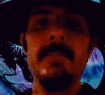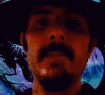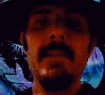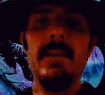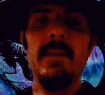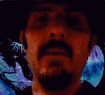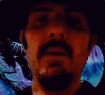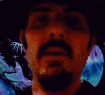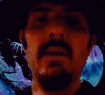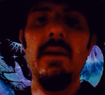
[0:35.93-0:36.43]

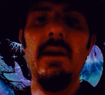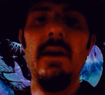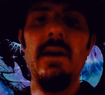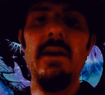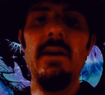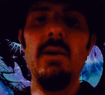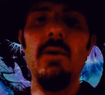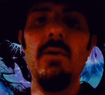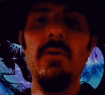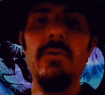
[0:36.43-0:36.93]
we can kind
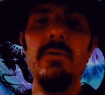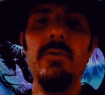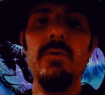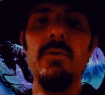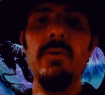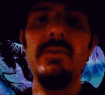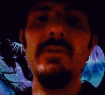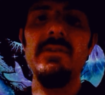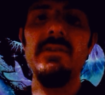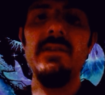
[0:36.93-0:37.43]
of go through
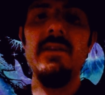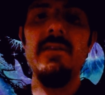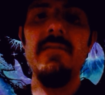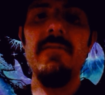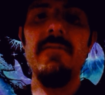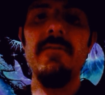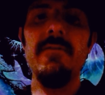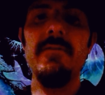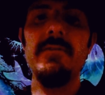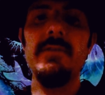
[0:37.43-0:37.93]
and see
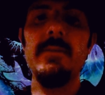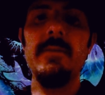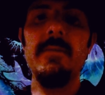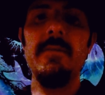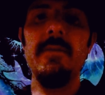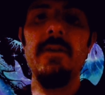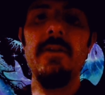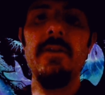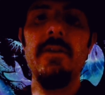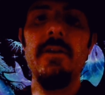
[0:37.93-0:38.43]
if some of
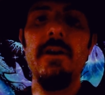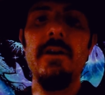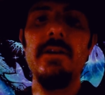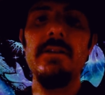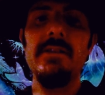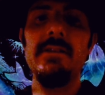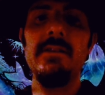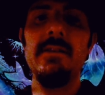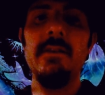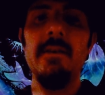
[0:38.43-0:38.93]
our
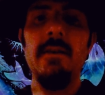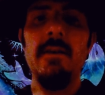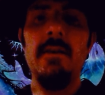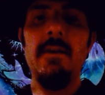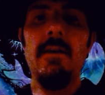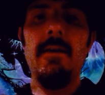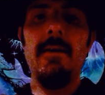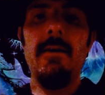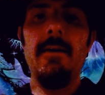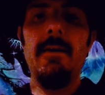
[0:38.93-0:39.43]
thoughts,
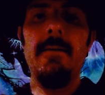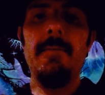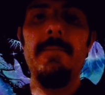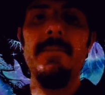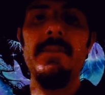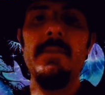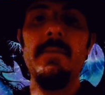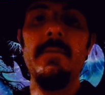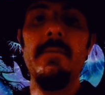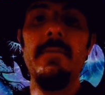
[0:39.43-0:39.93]

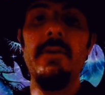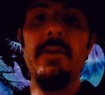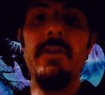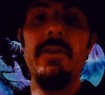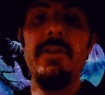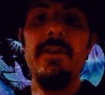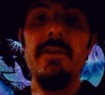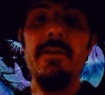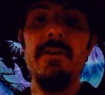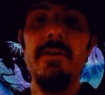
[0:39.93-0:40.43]
some of our
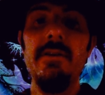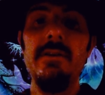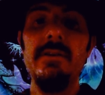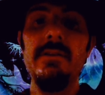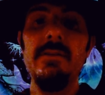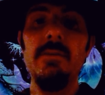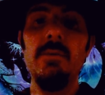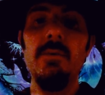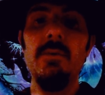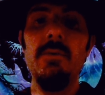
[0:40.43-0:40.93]

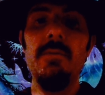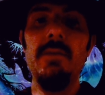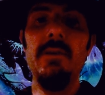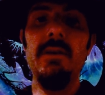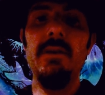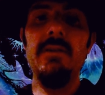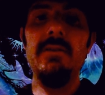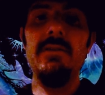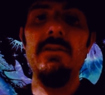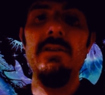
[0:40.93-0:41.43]
theories will
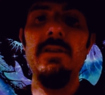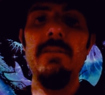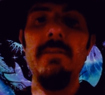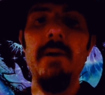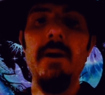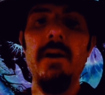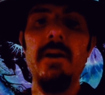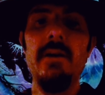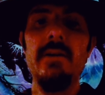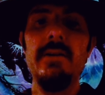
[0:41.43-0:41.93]
be
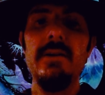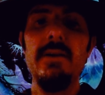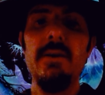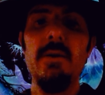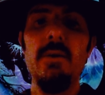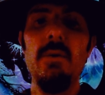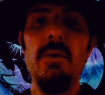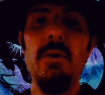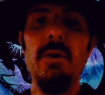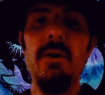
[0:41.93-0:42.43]
debunked
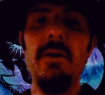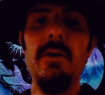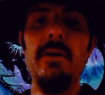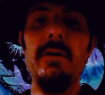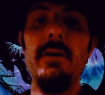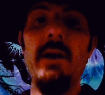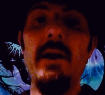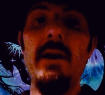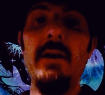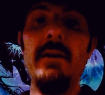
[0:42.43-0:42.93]
or
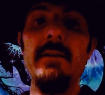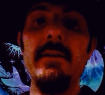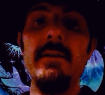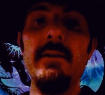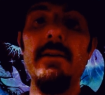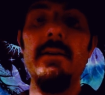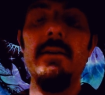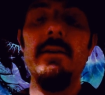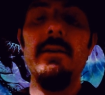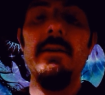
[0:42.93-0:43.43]
not.
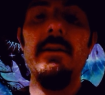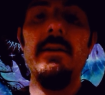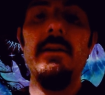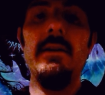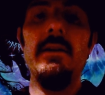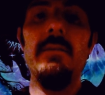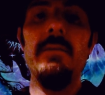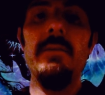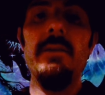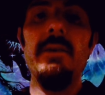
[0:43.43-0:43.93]

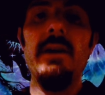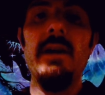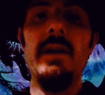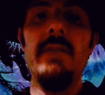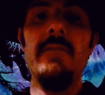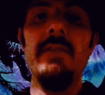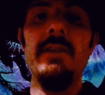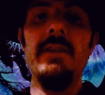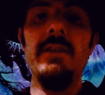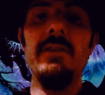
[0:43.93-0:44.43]
It'll be kind
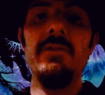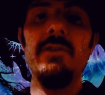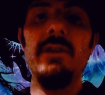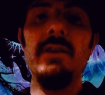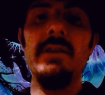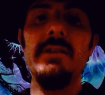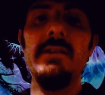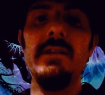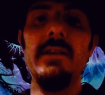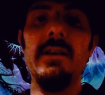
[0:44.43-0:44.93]
of an
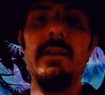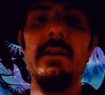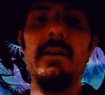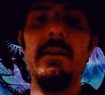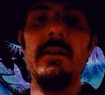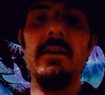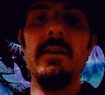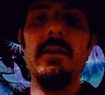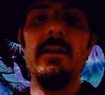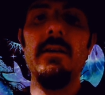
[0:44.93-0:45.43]
interesting
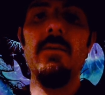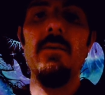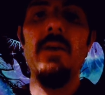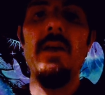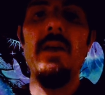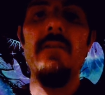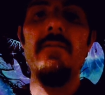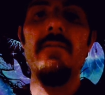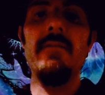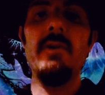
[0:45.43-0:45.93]

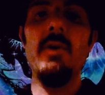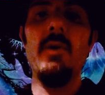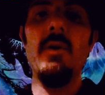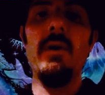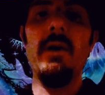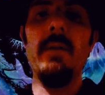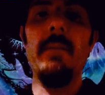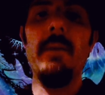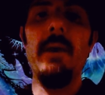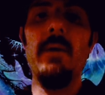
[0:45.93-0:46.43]
way of
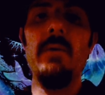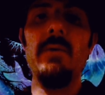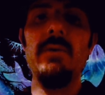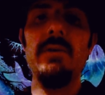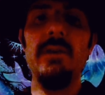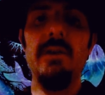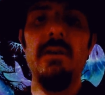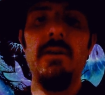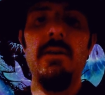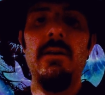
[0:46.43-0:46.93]
going about
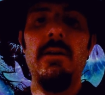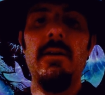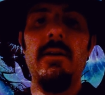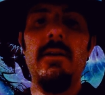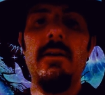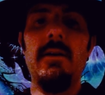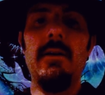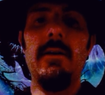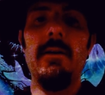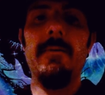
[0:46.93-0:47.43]

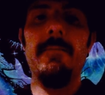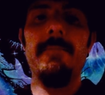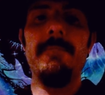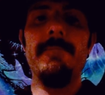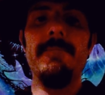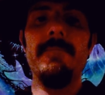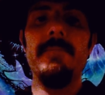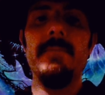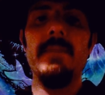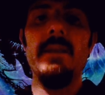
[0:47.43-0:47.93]

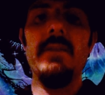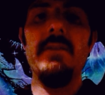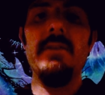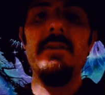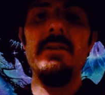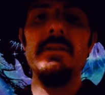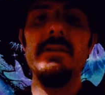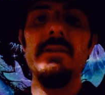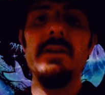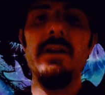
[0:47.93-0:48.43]
the
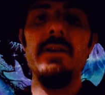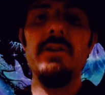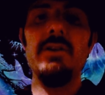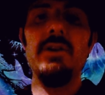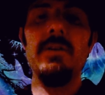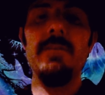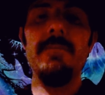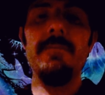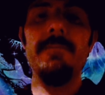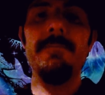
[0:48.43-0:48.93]

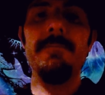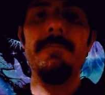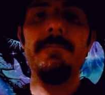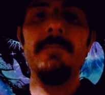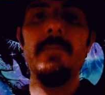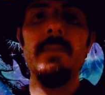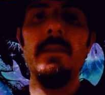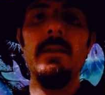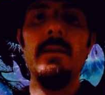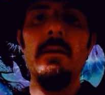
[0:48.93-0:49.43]
discussion.
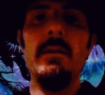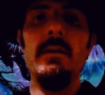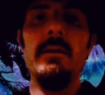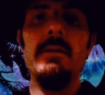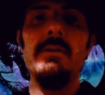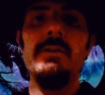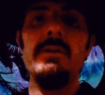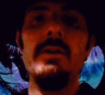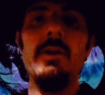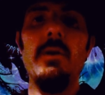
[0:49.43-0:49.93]

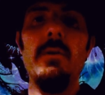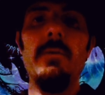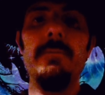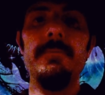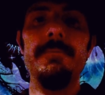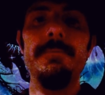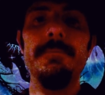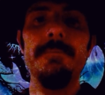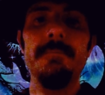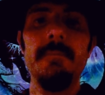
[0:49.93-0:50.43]
So
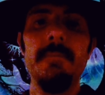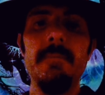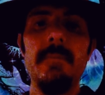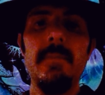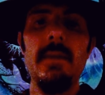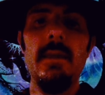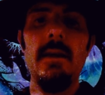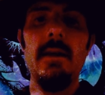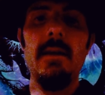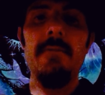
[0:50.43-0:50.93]

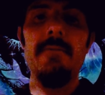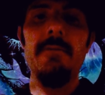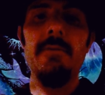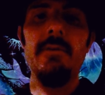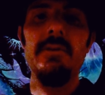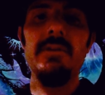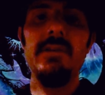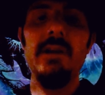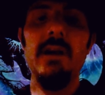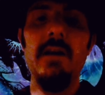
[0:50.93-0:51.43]

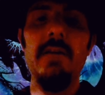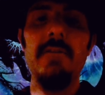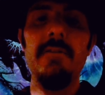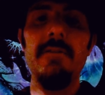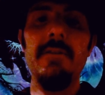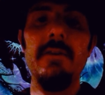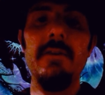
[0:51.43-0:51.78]
first off,